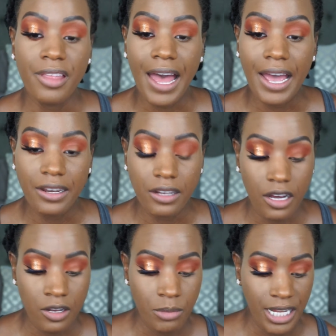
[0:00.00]
that
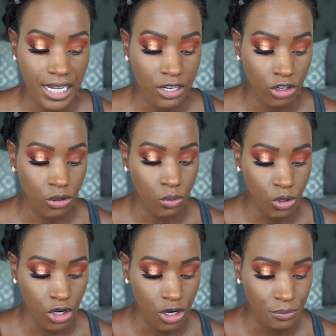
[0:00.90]
on my inner
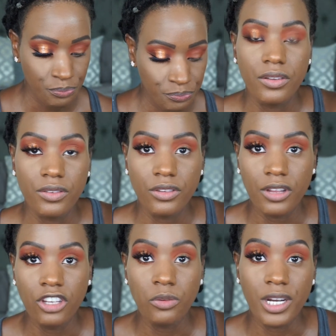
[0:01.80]
corner. So
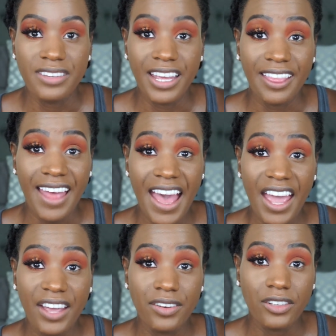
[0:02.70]
then you want to take that
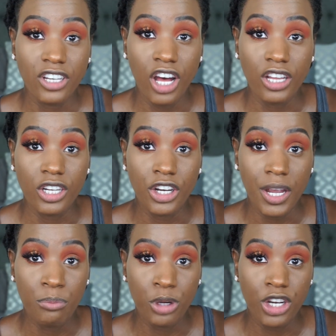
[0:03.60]
color
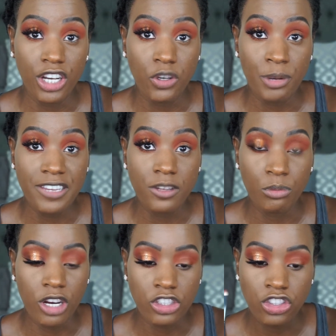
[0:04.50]
and put it on your pencil
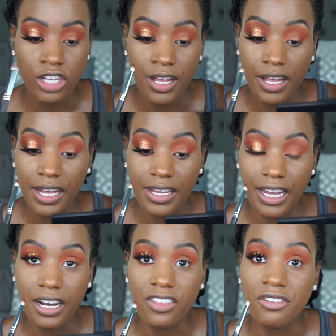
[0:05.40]
brush and get
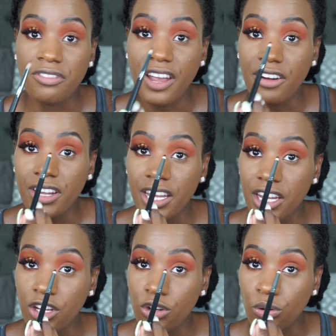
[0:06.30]
on the very
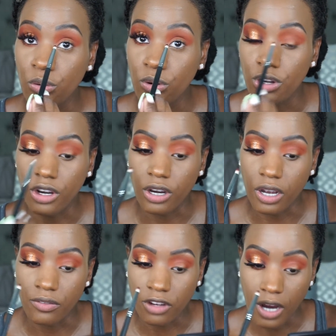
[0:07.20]
inner corner
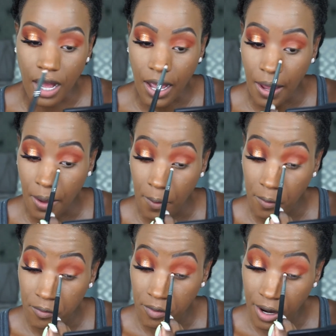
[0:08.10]
of your eye.
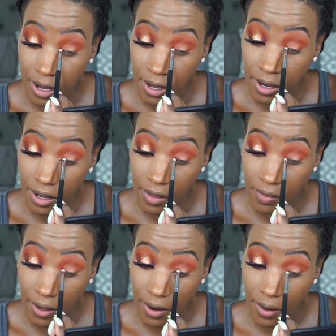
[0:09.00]
Right in
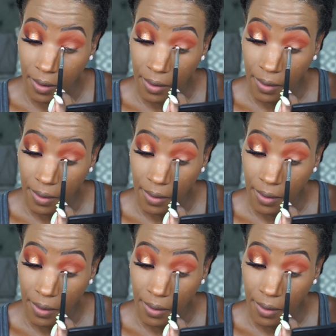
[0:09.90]
there.